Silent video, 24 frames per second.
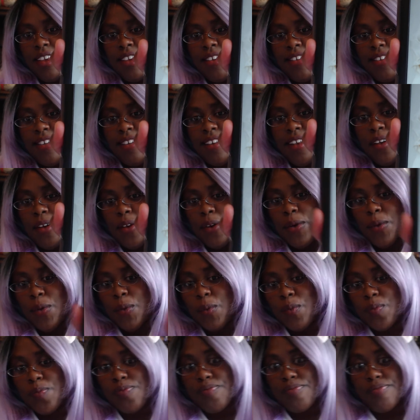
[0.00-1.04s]
So
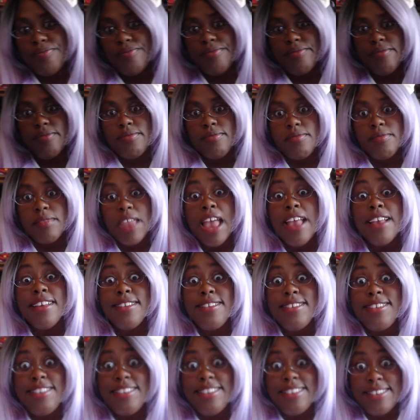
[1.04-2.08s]

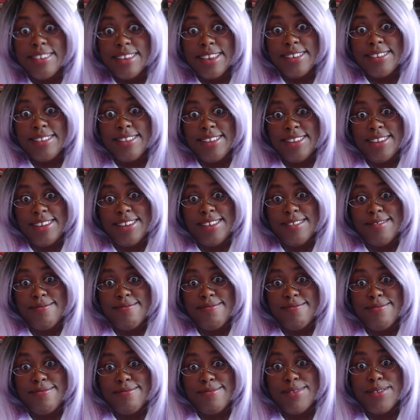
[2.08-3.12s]
sixty.
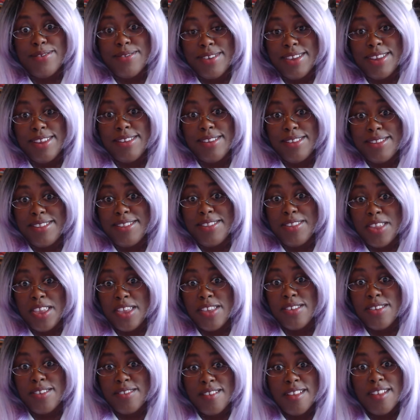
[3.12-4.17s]
You can
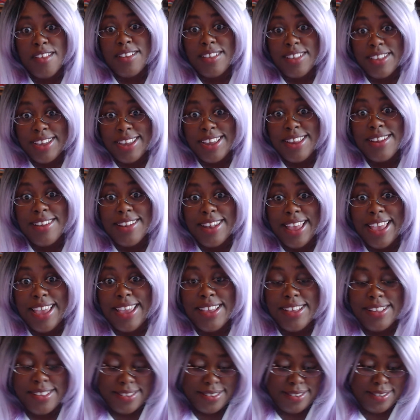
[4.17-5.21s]
get like
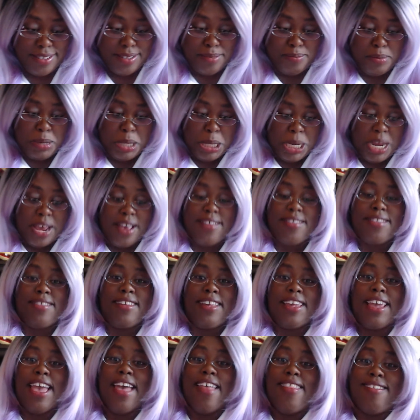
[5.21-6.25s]
some chest
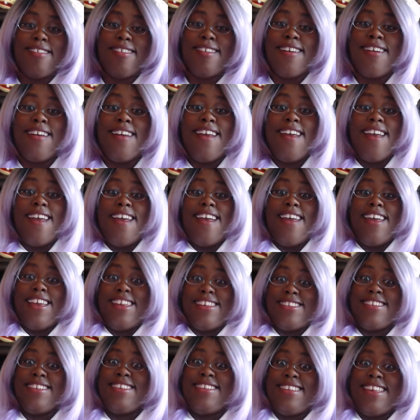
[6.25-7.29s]
together
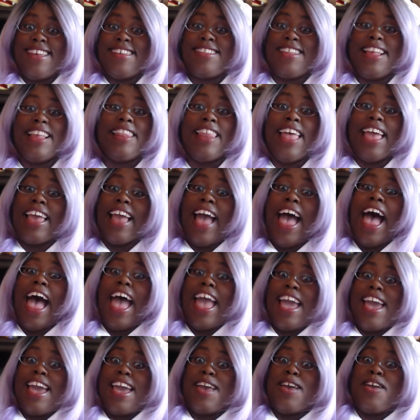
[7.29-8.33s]
and six, like I
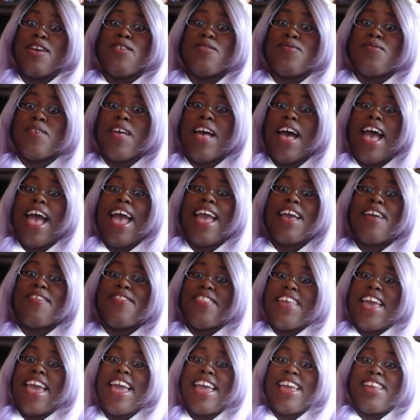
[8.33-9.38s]
have I have
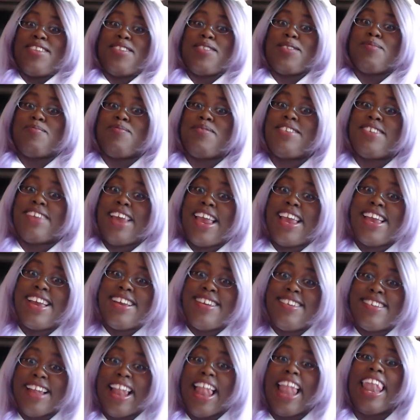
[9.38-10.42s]
that and some
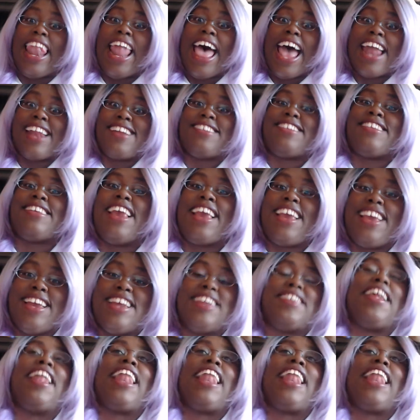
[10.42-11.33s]
change, a lot of change.